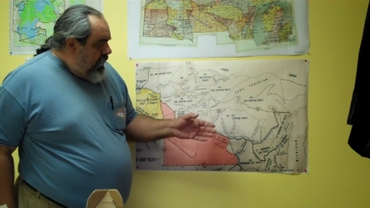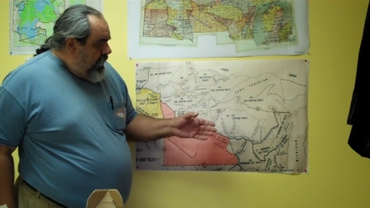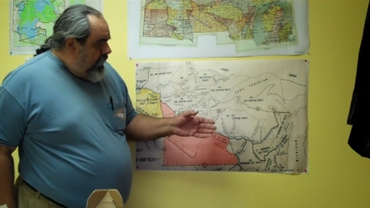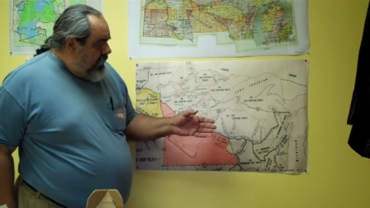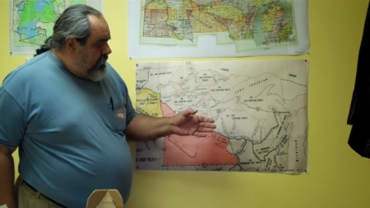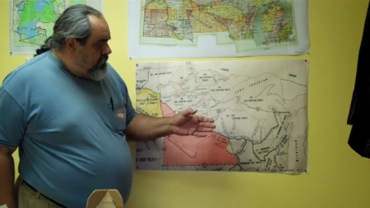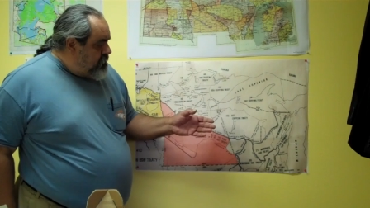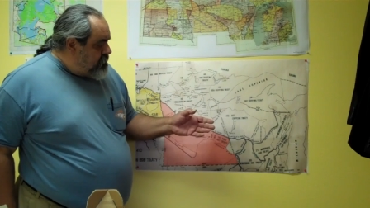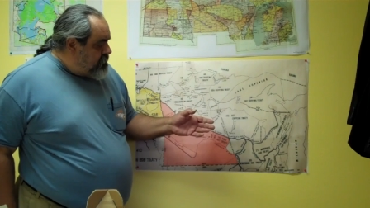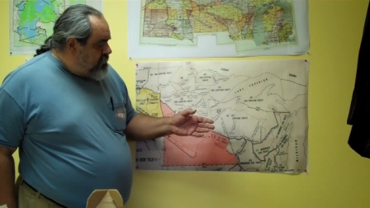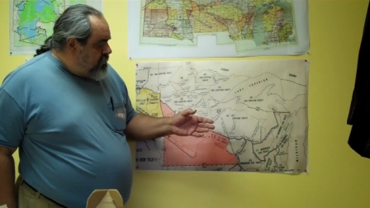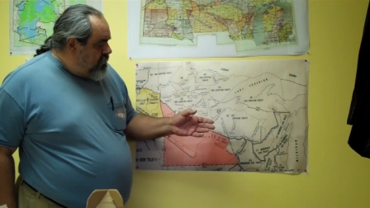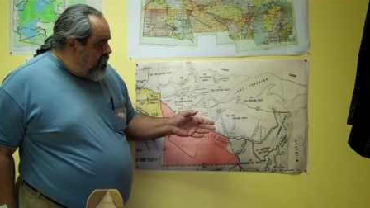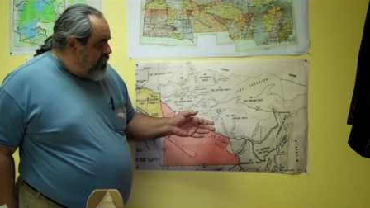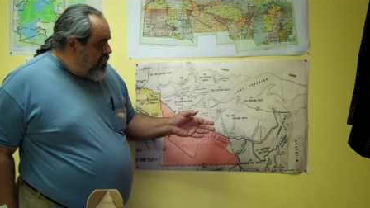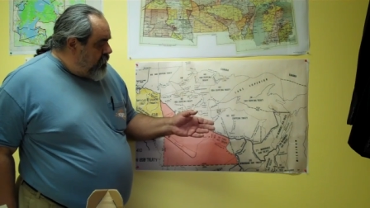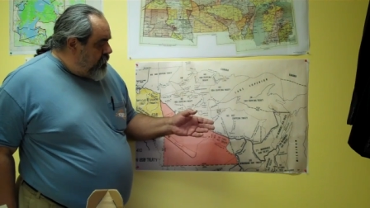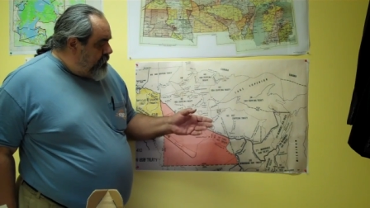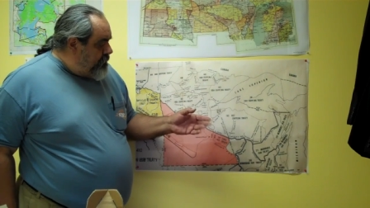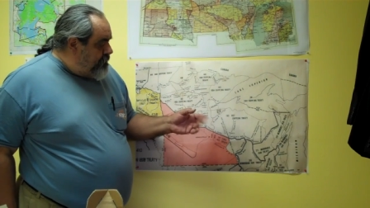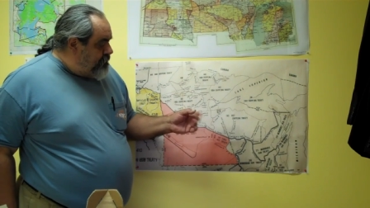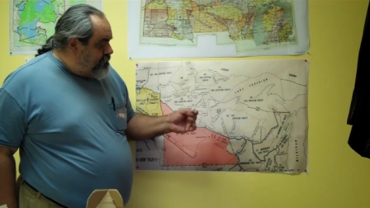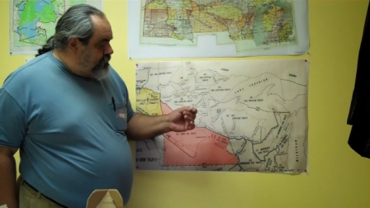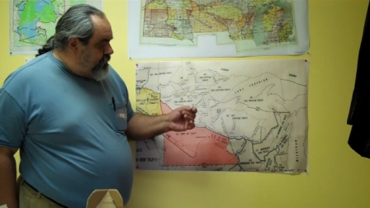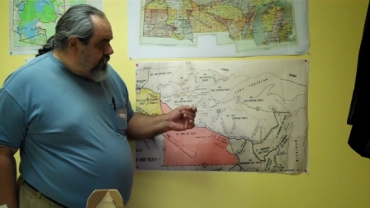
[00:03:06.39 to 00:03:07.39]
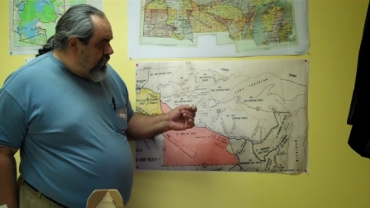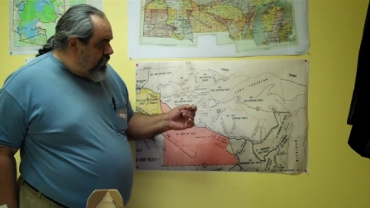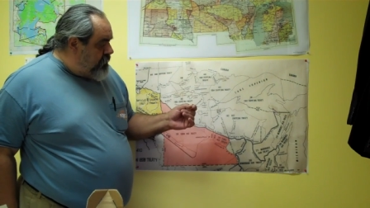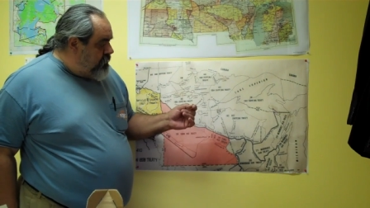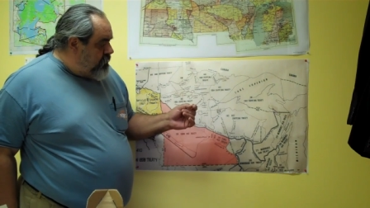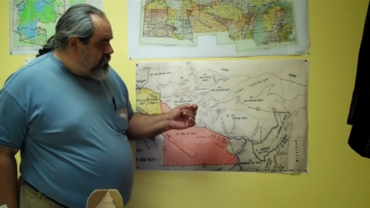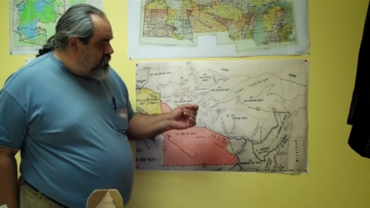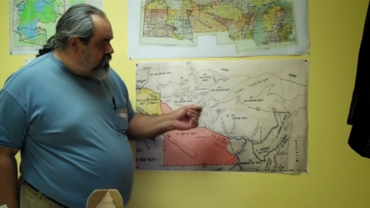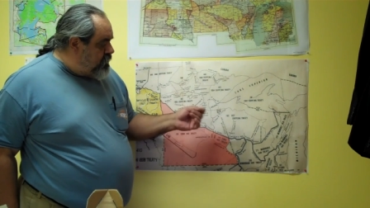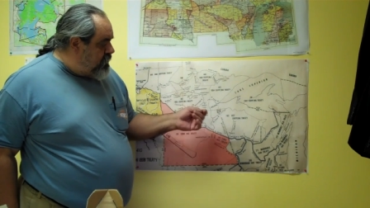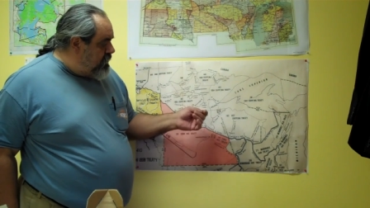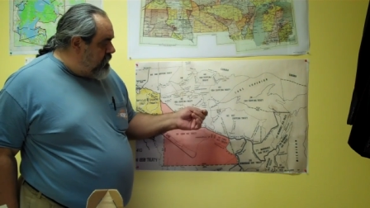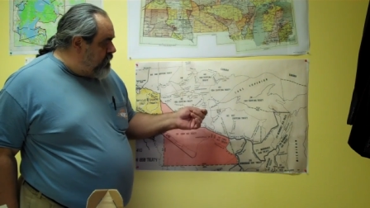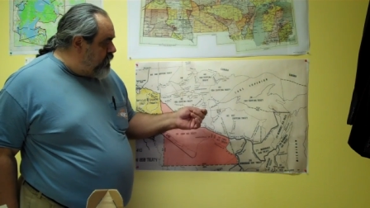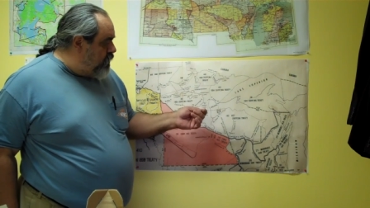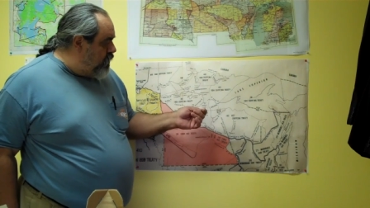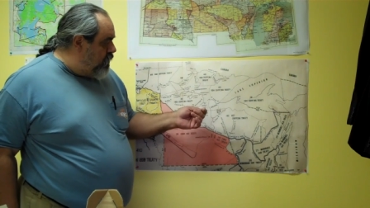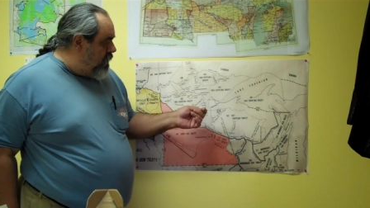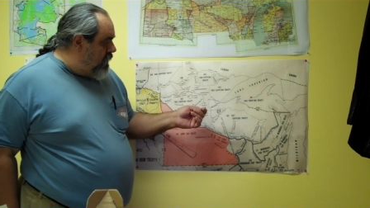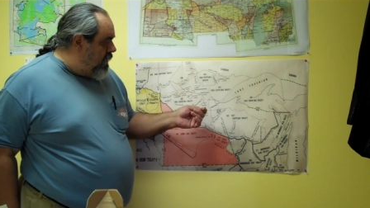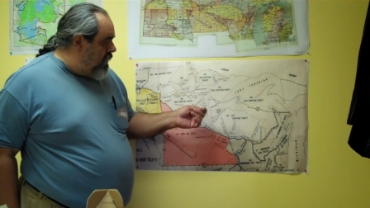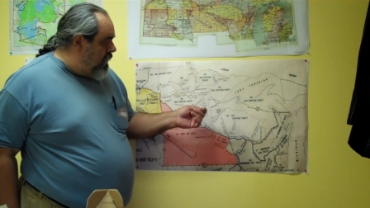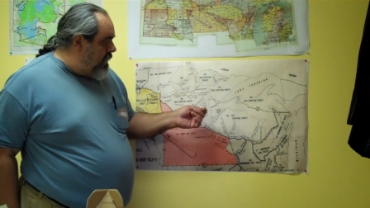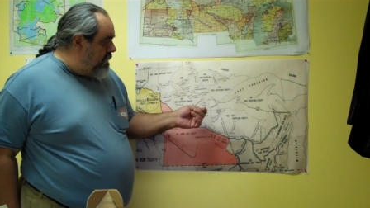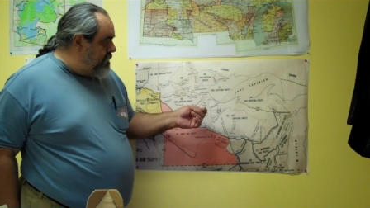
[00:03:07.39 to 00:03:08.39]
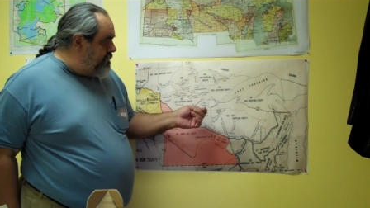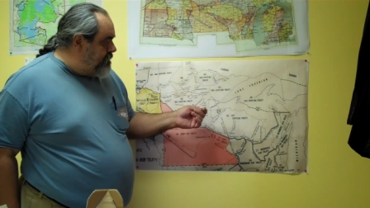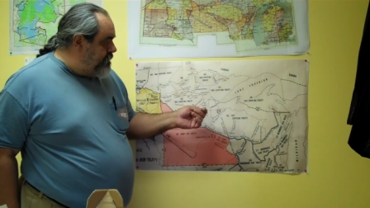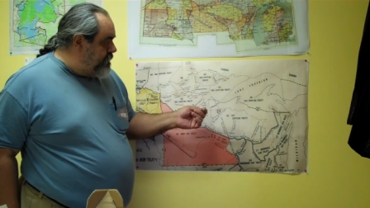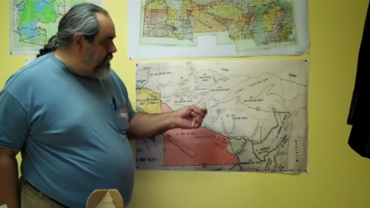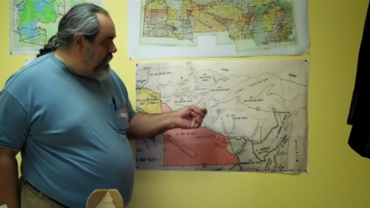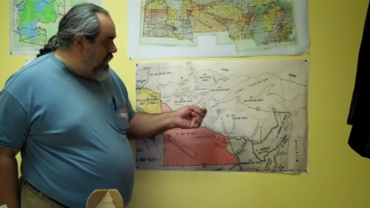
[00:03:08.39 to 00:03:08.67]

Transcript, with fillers: And so the Chippewa,